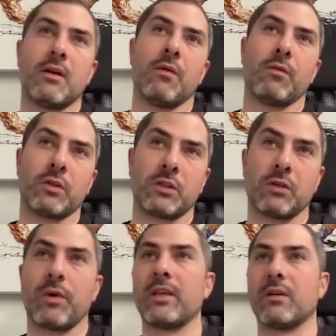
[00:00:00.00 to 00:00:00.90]
we're supposed
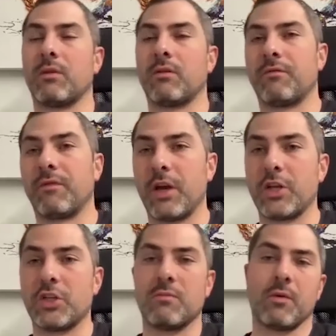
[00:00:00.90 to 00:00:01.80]
to raise it with inflation,